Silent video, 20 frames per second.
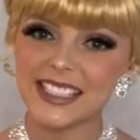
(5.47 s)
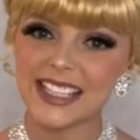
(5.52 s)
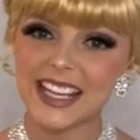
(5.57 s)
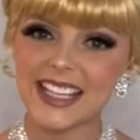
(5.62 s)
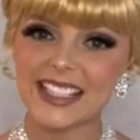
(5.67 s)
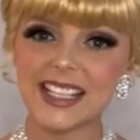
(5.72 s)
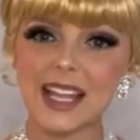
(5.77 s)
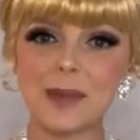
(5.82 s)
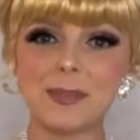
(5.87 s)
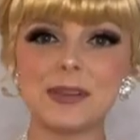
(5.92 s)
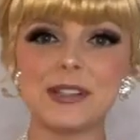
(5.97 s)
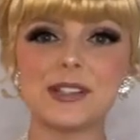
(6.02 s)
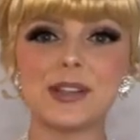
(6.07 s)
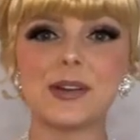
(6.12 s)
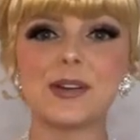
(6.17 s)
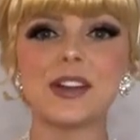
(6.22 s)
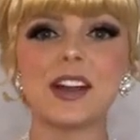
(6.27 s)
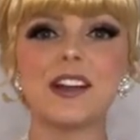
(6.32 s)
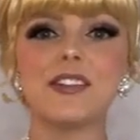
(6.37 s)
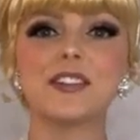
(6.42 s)
today's
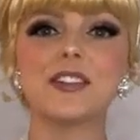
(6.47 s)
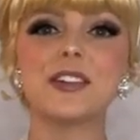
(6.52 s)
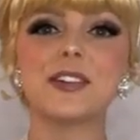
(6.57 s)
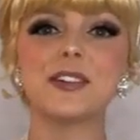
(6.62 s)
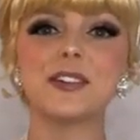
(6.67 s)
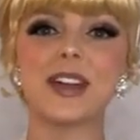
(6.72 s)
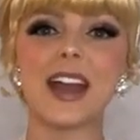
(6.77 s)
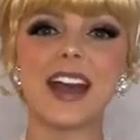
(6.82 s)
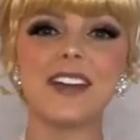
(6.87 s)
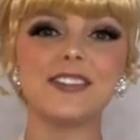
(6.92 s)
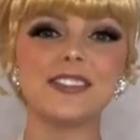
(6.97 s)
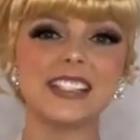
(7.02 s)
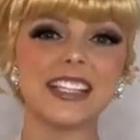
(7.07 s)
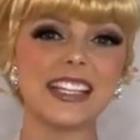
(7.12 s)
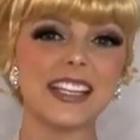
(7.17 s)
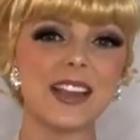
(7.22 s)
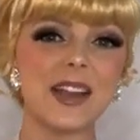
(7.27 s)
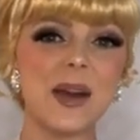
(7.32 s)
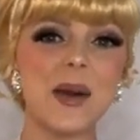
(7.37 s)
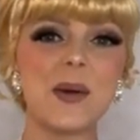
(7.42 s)
episode of
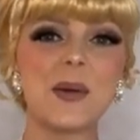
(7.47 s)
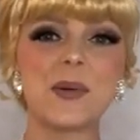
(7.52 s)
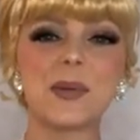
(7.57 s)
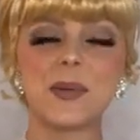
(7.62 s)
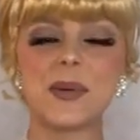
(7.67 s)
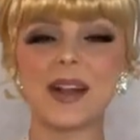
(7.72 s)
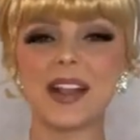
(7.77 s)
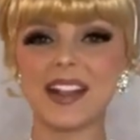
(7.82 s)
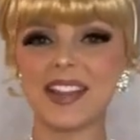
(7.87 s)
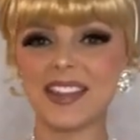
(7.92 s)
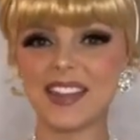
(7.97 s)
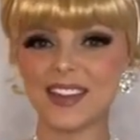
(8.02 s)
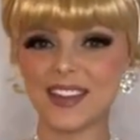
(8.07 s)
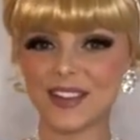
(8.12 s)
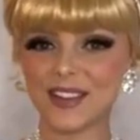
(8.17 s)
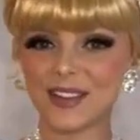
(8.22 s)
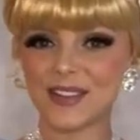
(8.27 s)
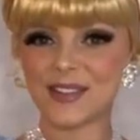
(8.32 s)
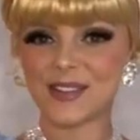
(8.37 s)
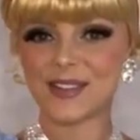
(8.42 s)
Crafting with
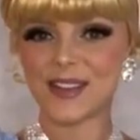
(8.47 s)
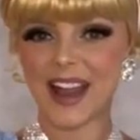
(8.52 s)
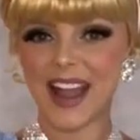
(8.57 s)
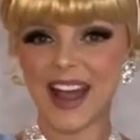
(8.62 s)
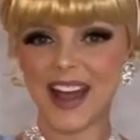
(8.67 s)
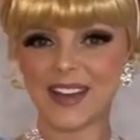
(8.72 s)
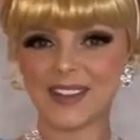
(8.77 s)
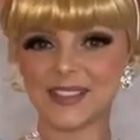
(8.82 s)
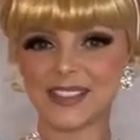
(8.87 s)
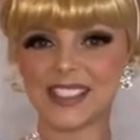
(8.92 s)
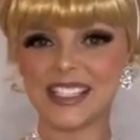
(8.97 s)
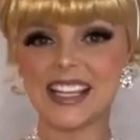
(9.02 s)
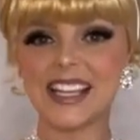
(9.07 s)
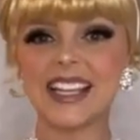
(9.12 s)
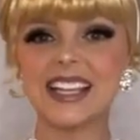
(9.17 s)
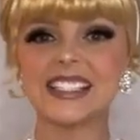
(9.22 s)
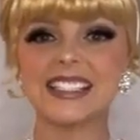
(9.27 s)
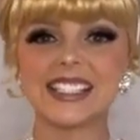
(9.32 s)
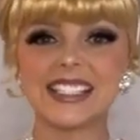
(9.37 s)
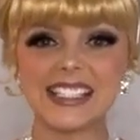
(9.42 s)
Crowns.
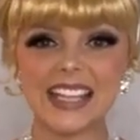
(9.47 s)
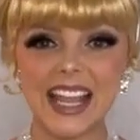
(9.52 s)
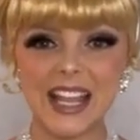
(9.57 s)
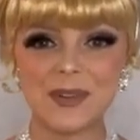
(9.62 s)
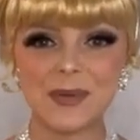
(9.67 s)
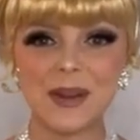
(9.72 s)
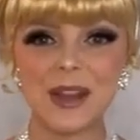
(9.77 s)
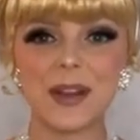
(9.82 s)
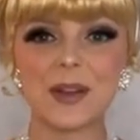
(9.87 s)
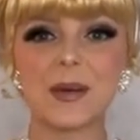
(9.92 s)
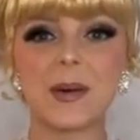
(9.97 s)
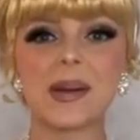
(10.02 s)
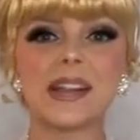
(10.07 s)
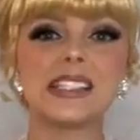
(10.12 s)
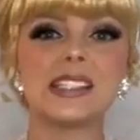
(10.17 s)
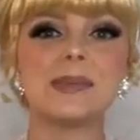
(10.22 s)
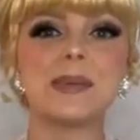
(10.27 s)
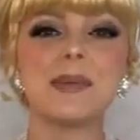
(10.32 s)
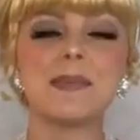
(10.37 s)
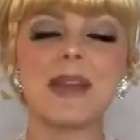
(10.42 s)
Today we are
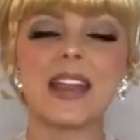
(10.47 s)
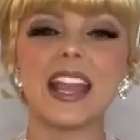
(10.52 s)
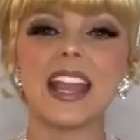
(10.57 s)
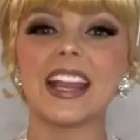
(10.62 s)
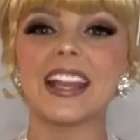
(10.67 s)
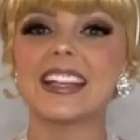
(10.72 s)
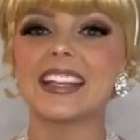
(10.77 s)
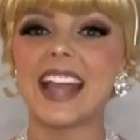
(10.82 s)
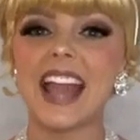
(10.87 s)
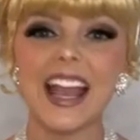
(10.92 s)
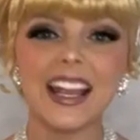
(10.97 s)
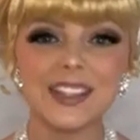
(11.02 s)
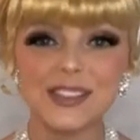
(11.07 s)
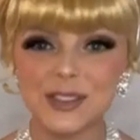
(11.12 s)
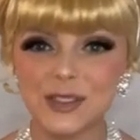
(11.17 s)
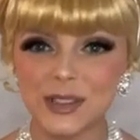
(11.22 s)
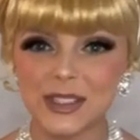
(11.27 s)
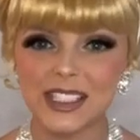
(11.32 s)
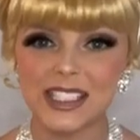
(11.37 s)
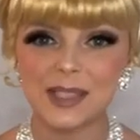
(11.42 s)
going to be making an
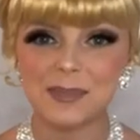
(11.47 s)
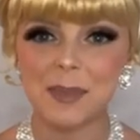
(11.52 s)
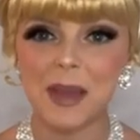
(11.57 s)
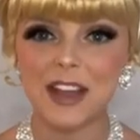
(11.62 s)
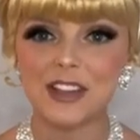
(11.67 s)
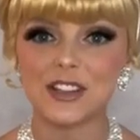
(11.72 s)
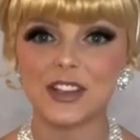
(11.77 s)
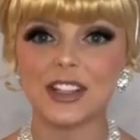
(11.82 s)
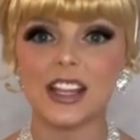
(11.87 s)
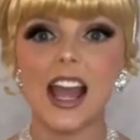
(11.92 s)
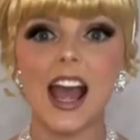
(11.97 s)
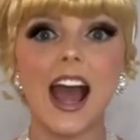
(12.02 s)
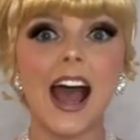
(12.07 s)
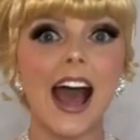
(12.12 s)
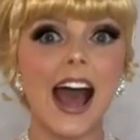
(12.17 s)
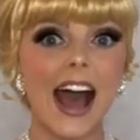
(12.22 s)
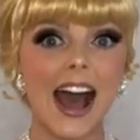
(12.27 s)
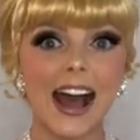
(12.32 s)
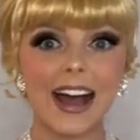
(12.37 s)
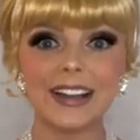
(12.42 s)
extra special
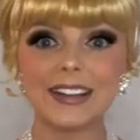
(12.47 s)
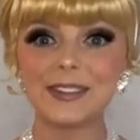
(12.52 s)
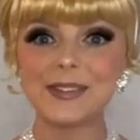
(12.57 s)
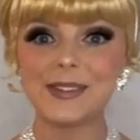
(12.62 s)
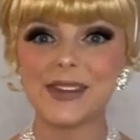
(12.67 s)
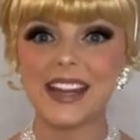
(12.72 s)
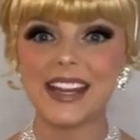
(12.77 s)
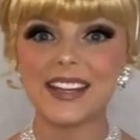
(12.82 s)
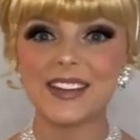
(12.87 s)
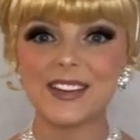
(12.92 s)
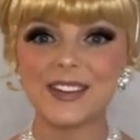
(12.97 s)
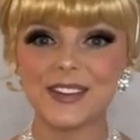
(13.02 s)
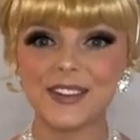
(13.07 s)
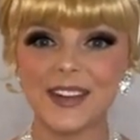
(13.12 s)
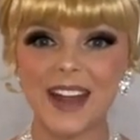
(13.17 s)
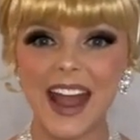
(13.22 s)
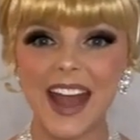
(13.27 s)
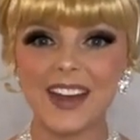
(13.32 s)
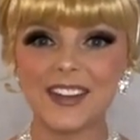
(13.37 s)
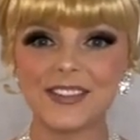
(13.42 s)
Halloween
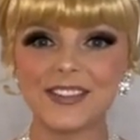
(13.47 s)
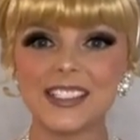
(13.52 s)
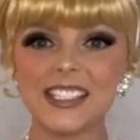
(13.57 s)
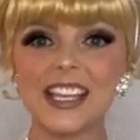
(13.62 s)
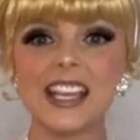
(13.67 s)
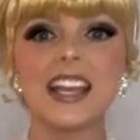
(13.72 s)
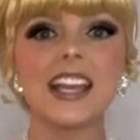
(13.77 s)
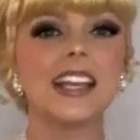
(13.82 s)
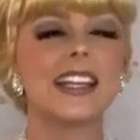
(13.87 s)
craft.